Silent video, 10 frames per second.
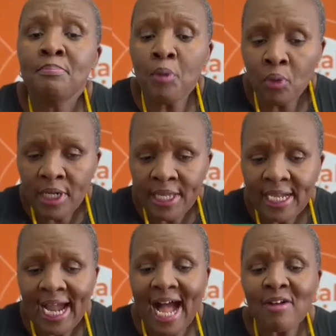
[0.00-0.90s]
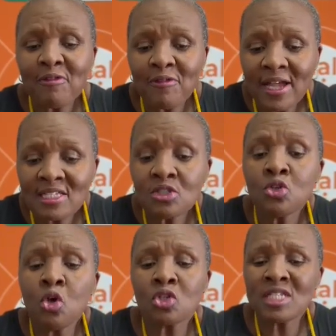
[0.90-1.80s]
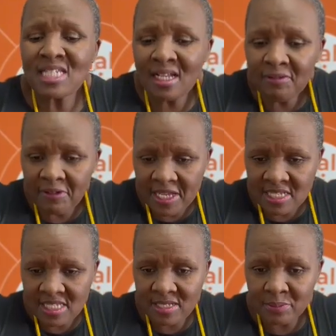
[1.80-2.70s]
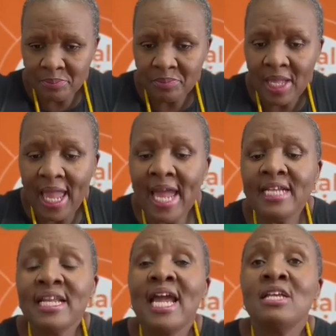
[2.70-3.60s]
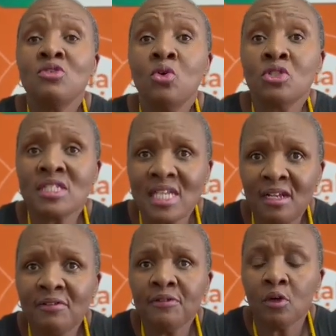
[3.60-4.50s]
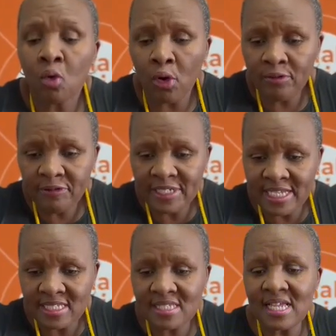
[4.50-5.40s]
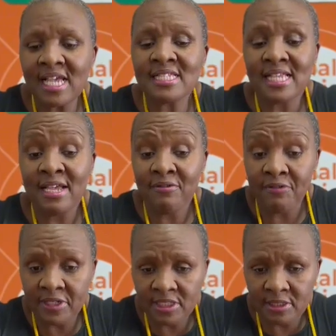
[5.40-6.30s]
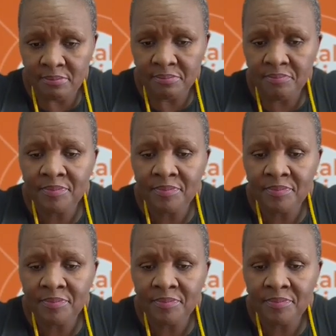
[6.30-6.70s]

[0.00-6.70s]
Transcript: Bullying affects your self-esteem and uh, your self-confidence as a victim.